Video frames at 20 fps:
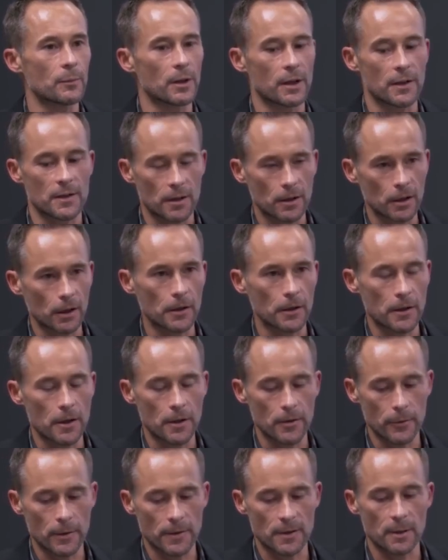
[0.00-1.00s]
Because clearly they're
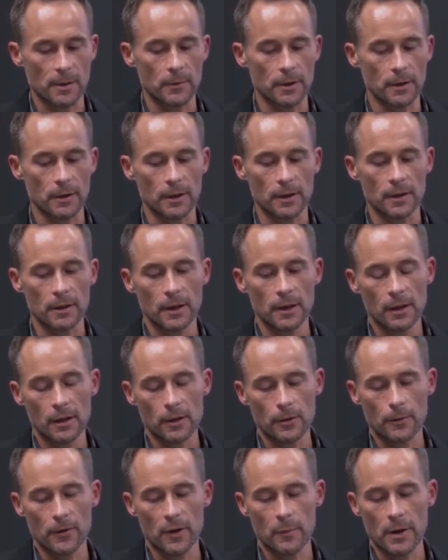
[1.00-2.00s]
doing something that
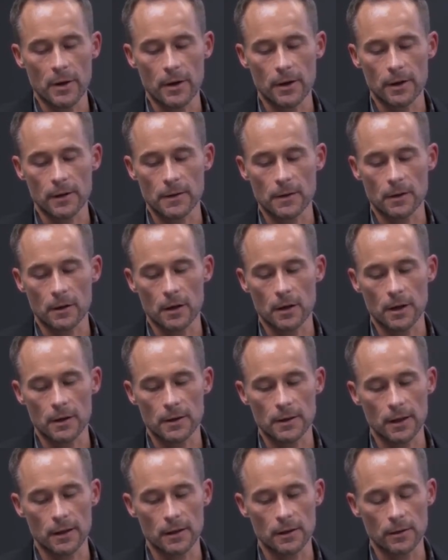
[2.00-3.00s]
North Americans are
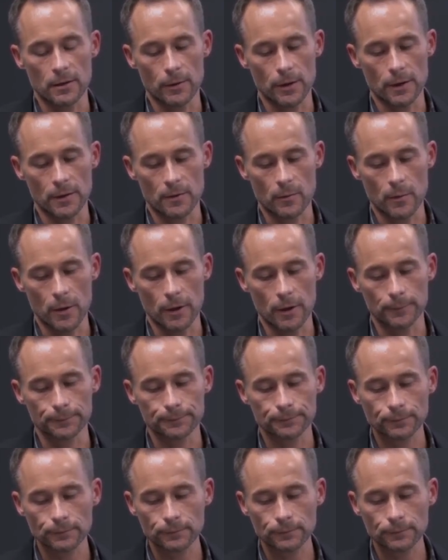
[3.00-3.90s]
not doing as well.